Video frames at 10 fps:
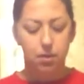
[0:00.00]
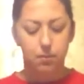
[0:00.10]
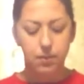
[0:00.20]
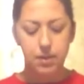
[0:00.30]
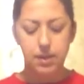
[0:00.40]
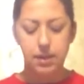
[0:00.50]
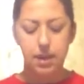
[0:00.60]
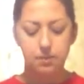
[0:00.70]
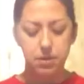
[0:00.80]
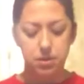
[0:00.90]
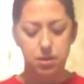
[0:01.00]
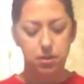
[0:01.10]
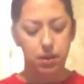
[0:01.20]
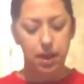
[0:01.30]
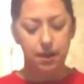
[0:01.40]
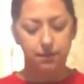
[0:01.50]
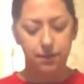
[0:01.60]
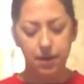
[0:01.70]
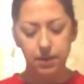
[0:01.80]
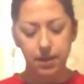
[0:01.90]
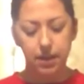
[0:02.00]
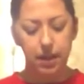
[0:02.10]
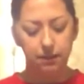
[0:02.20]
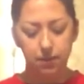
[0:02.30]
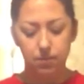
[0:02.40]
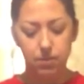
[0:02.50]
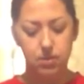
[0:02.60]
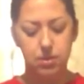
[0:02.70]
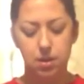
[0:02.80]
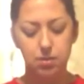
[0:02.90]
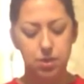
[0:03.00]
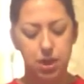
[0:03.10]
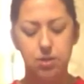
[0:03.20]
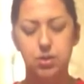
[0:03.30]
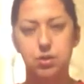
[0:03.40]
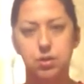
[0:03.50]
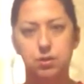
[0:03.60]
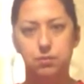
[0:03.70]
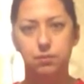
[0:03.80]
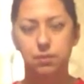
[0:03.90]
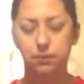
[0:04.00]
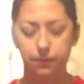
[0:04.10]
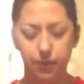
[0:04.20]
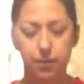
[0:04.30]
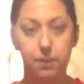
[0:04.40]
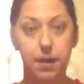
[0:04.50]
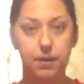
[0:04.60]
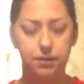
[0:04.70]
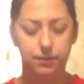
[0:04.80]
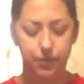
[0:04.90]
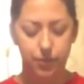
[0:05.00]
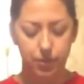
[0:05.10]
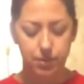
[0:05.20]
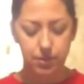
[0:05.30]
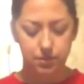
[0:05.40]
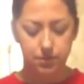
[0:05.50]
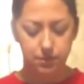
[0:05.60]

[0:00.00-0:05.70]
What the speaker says: When he came into your life, I think everyone saw a change in you, for the better, of course.